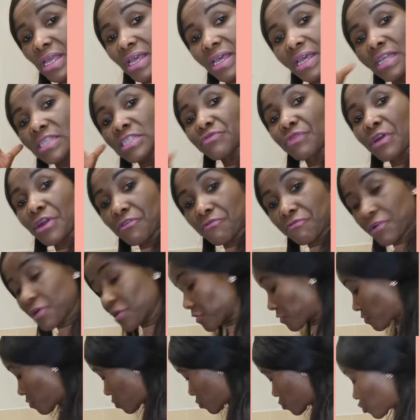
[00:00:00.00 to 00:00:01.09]
It's very, very
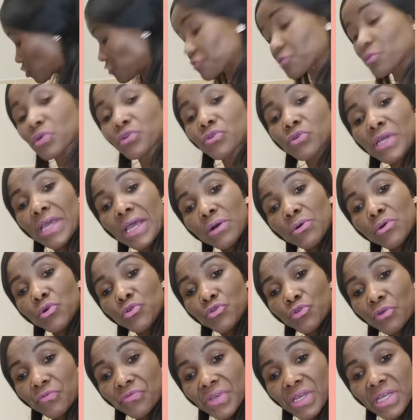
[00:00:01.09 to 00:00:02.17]
good. So if you want to get
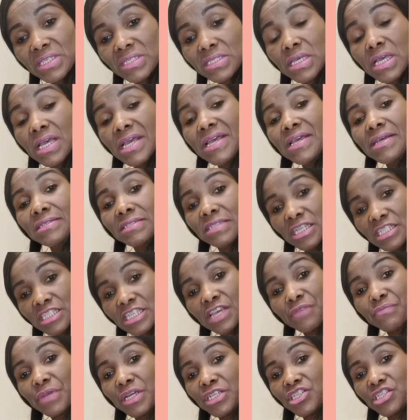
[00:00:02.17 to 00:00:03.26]
hold of this, just
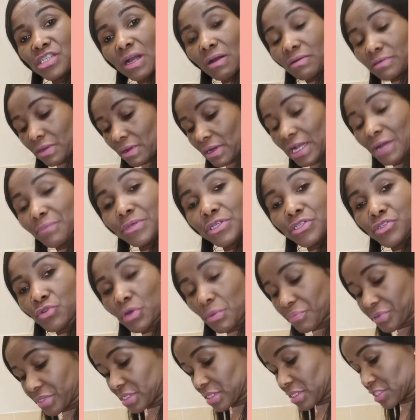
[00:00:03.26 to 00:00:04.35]
give me a shout. I'll come and do a
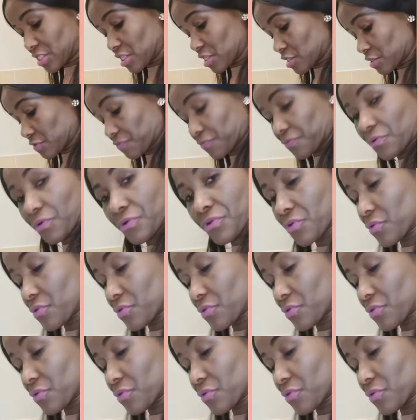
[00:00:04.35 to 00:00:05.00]
presentation for